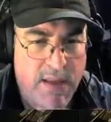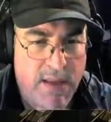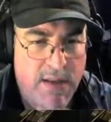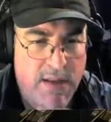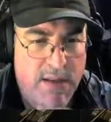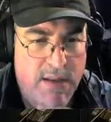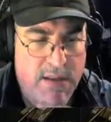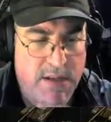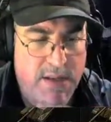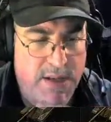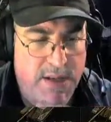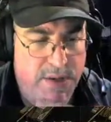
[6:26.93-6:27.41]

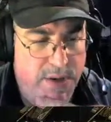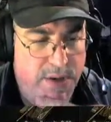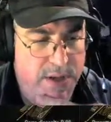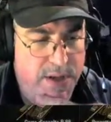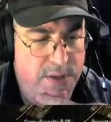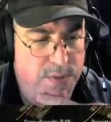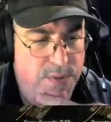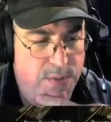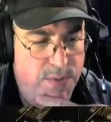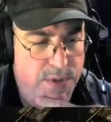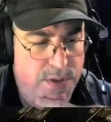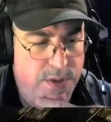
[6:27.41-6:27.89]
Tier
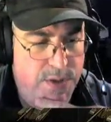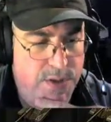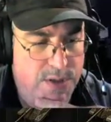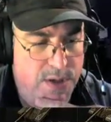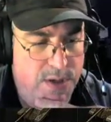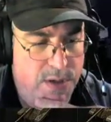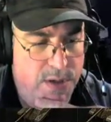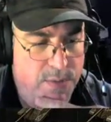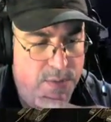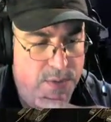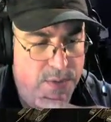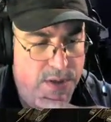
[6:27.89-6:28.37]
8's where you
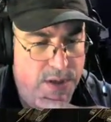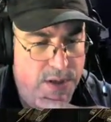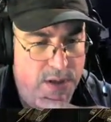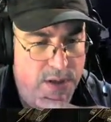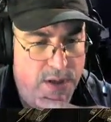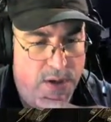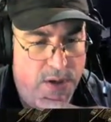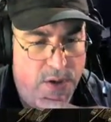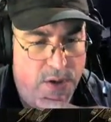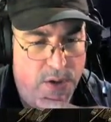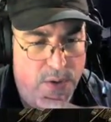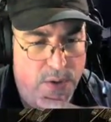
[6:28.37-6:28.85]
start with the
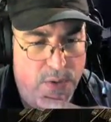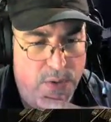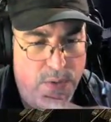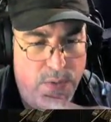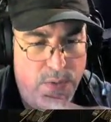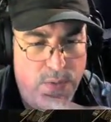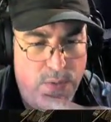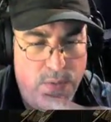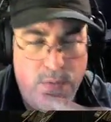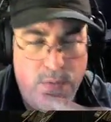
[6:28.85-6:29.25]
auto